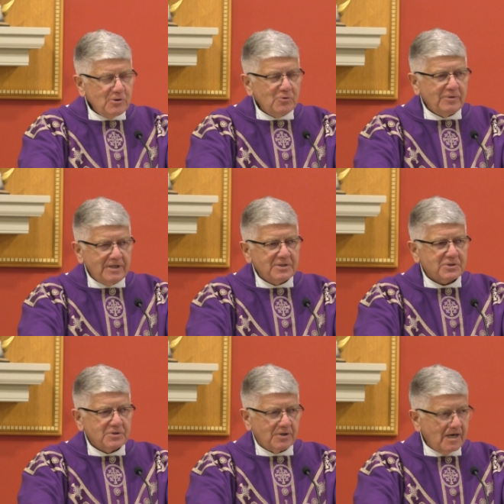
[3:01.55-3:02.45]
who
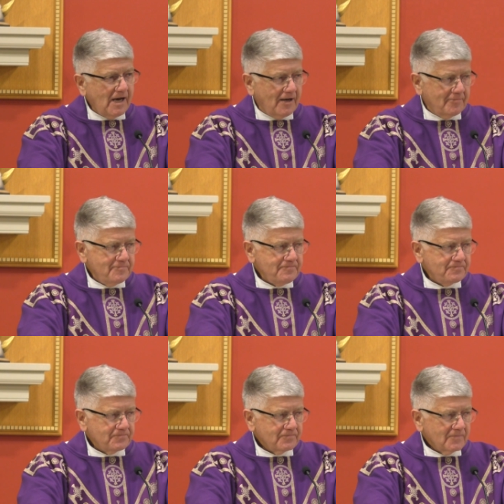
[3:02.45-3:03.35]
is to come,
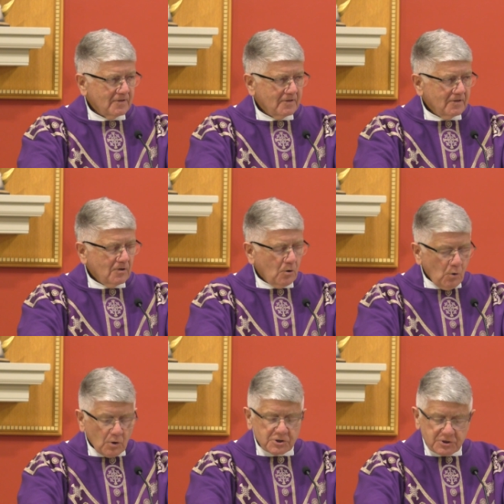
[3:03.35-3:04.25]

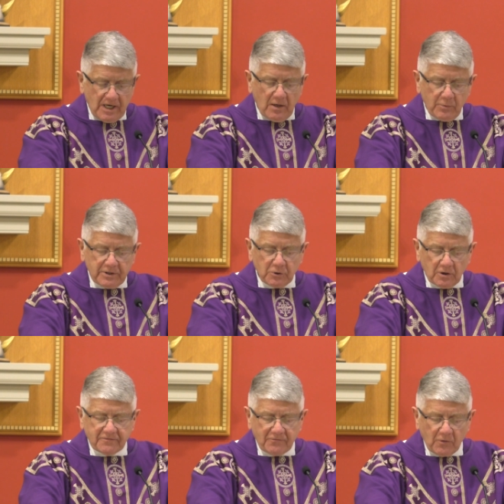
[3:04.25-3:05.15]
or shall we
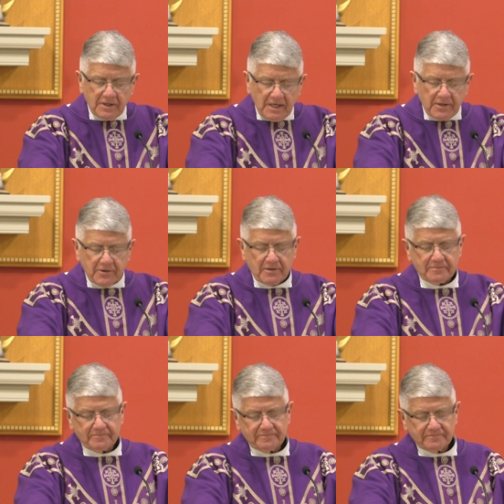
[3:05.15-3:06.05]
look for another?
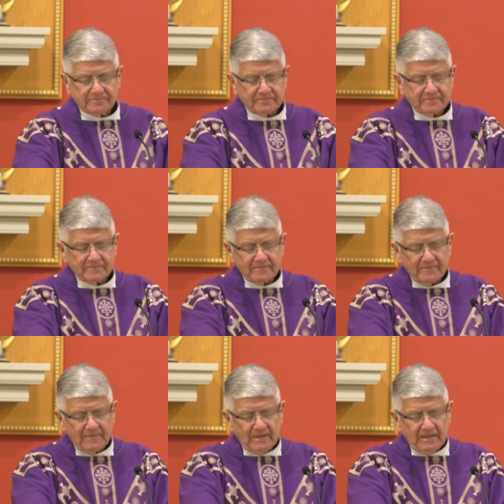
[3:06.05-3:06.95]

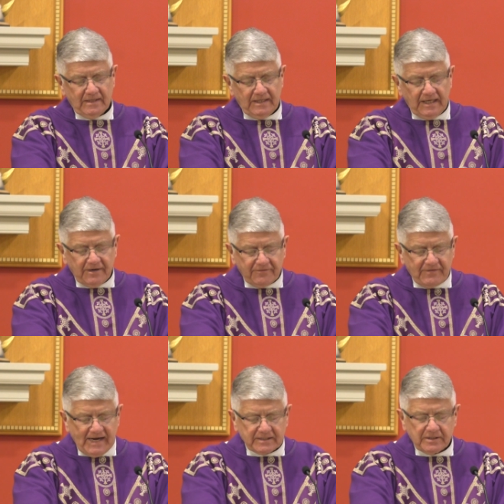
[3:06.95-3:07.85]
In
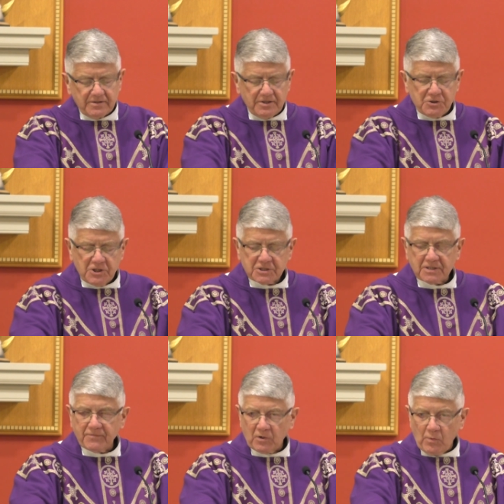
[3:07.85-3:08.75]
effect, the gist
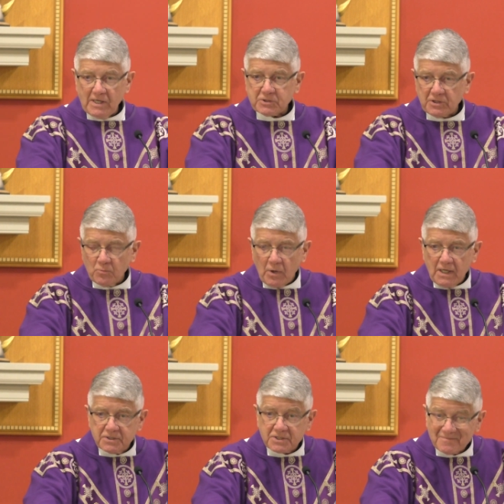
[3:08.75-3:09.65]
of the question
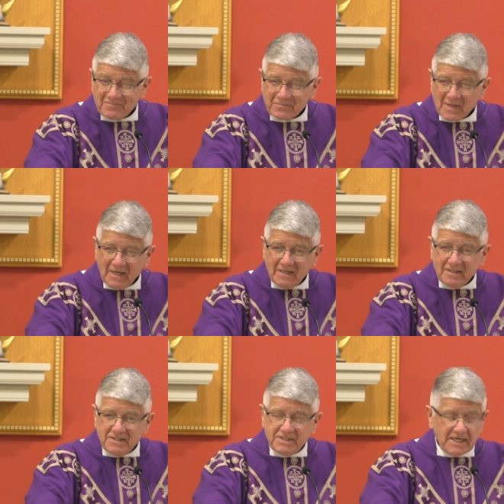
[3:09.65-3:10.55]
was
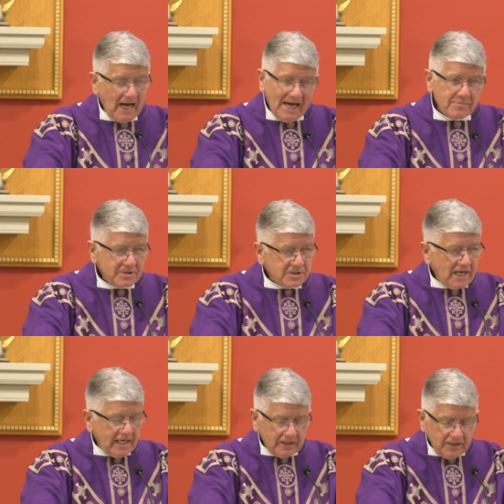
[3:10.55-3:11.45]
Did I
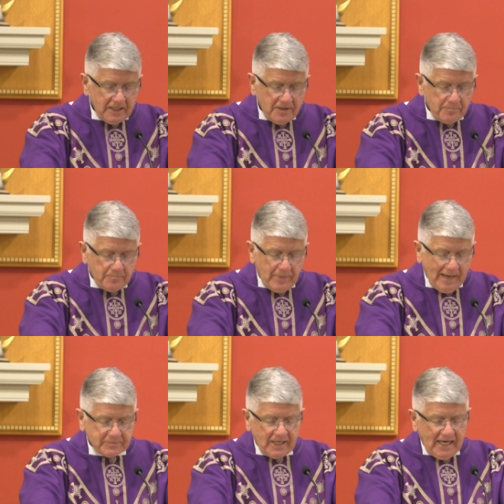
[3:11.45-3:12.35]
mistakenly
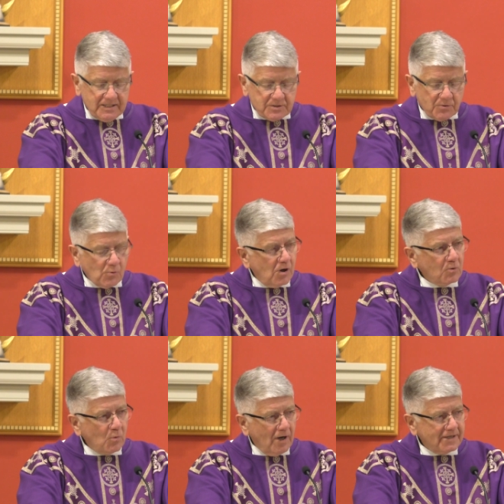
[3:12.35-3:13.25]
baptize the
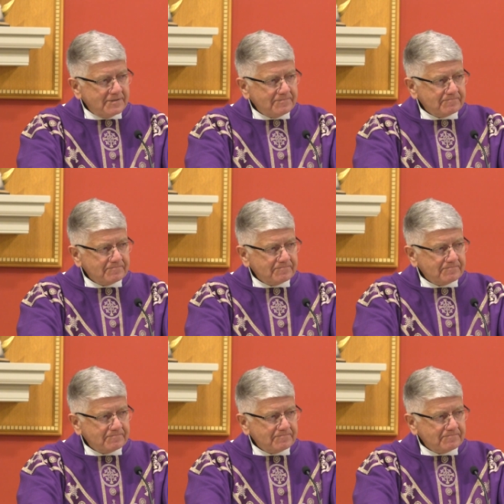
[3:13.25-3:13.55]
wrong one?